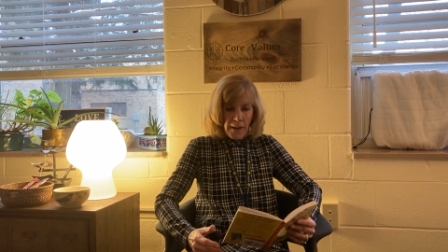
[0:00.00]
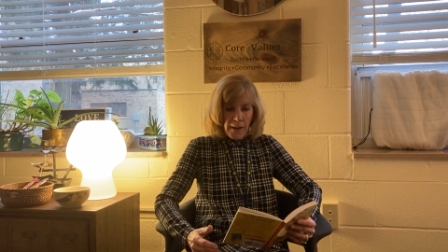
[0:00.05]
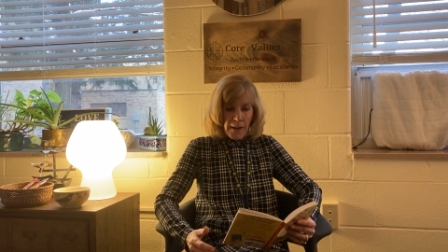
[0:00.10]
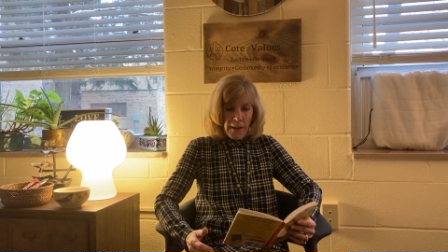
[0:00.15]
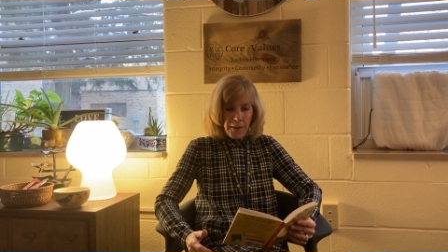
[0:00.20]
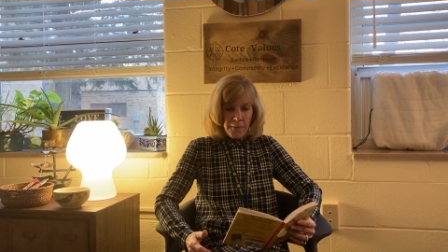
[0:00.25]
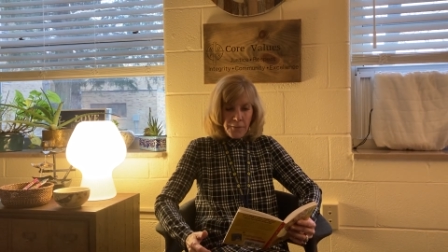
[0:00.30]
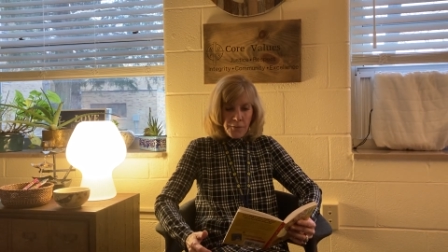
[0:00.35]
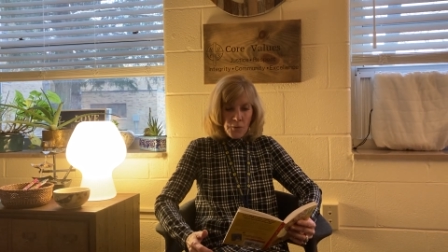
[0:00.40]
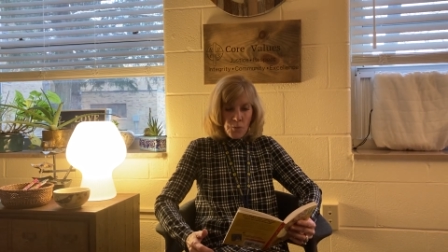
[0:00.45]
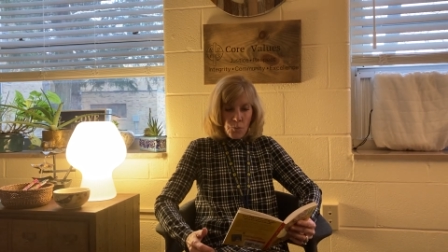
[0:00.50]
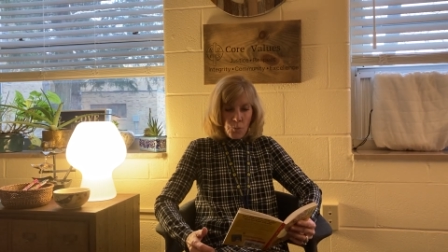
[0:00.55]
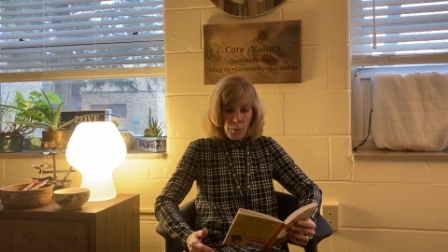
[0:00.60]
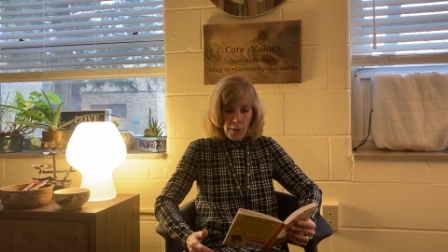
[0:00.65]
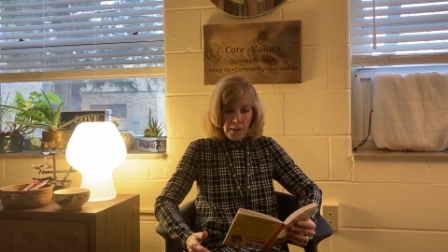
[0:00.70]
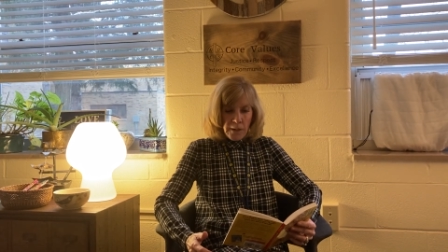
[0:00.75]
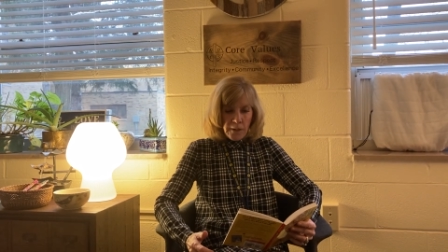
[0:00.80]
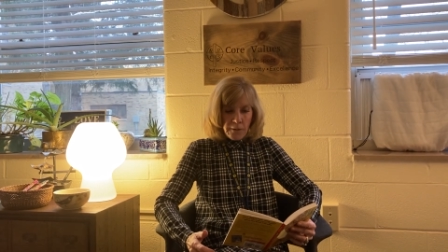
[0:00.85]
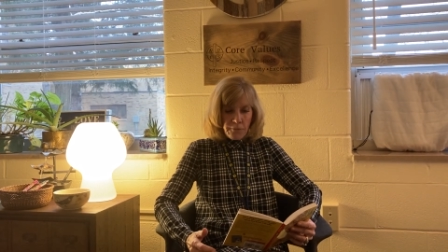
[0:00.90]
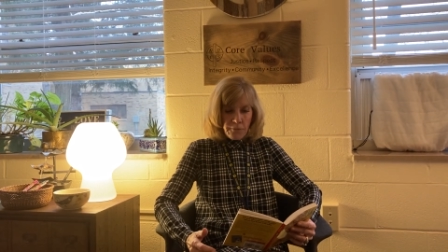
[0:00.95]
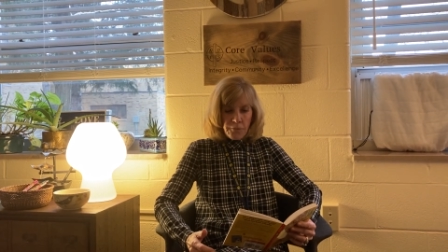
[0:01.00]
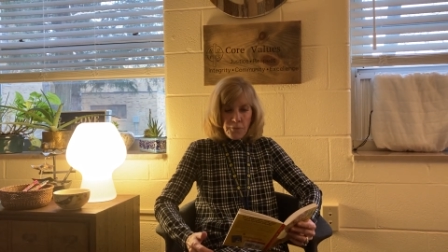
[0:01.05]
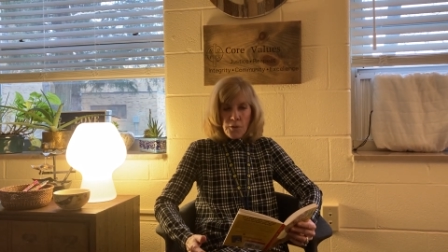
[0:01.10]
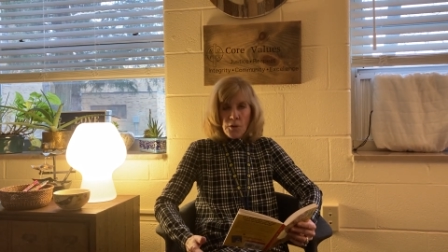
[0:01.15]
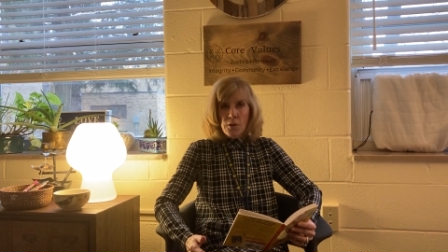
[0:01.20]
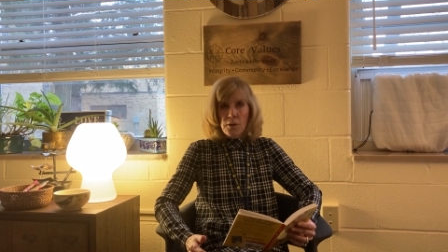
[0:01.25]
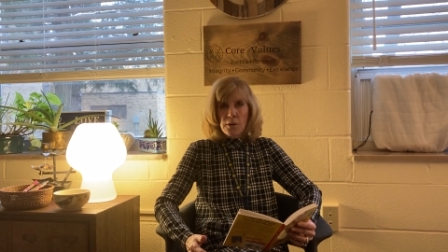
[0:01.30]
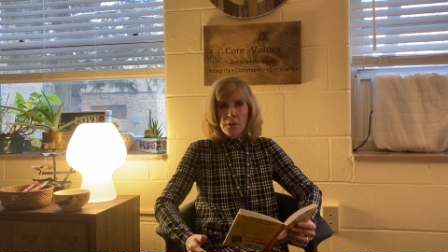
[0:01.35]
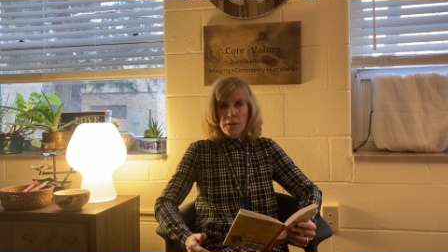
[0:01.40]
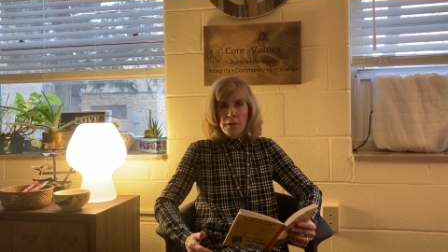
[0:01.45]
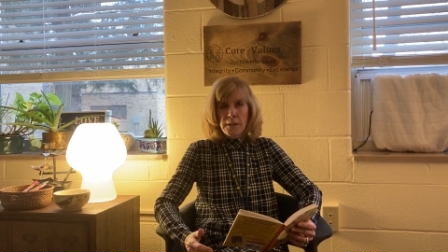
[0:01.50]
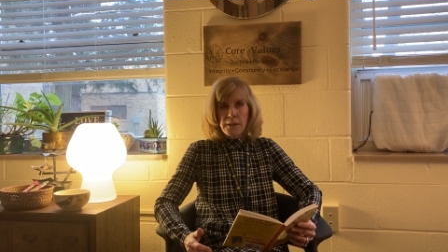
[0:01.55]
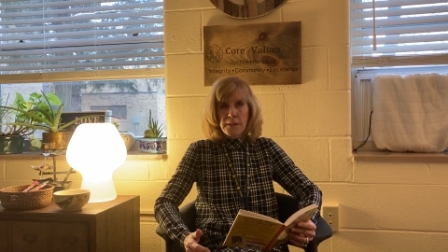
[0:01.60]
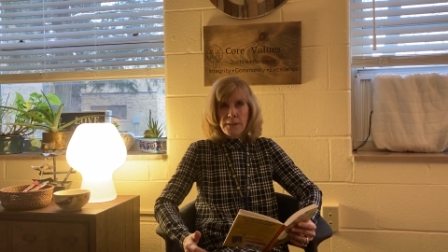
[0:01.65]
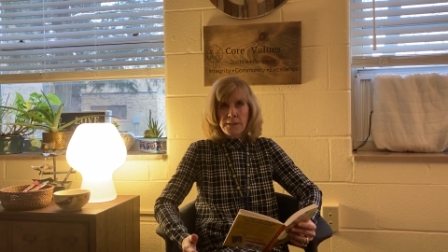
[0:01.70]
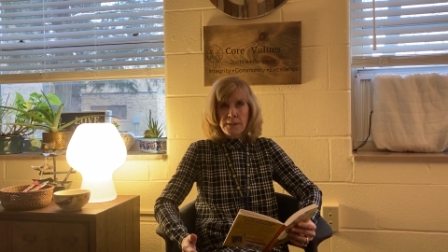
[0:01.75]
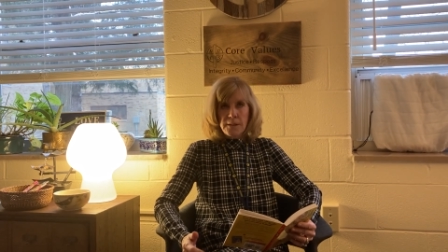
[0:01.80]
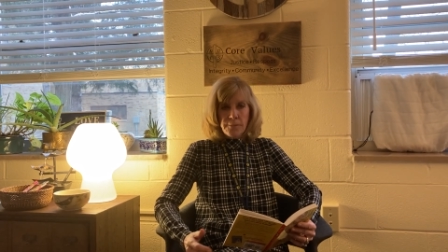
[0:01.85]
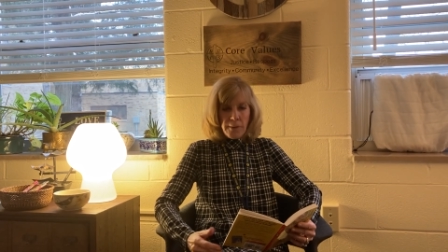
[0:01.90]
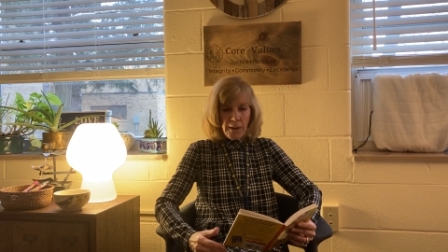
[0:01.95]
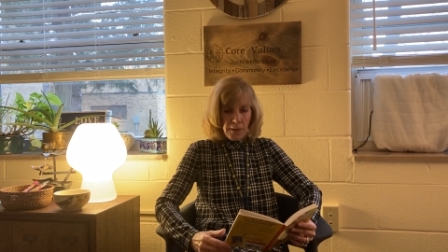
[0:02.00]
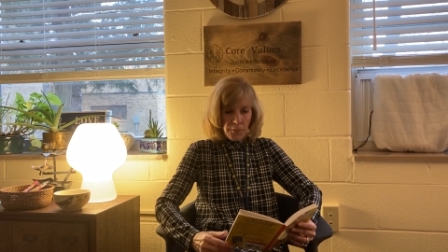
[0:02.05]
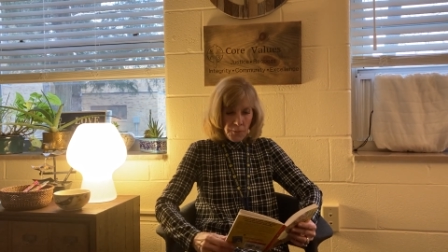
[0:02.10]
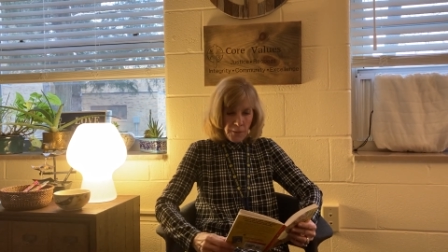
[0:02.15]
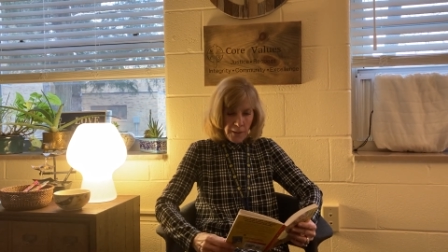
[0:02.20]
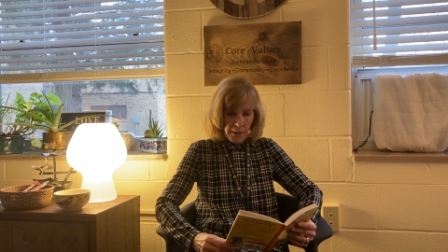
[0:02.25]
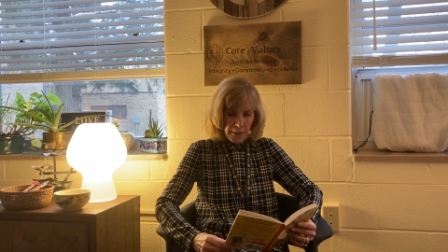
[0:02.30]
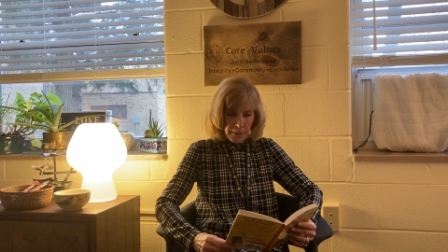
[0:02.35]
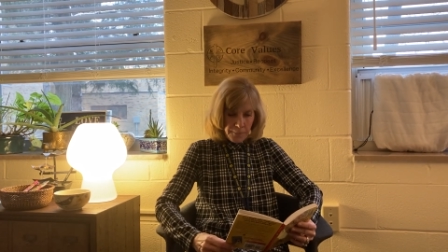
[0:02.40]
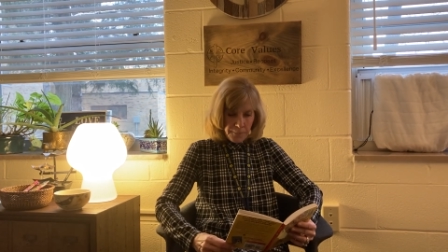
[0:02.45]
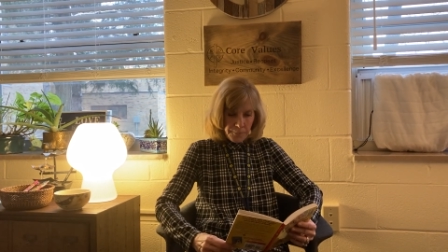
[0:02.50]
and the wicked floor is in my way.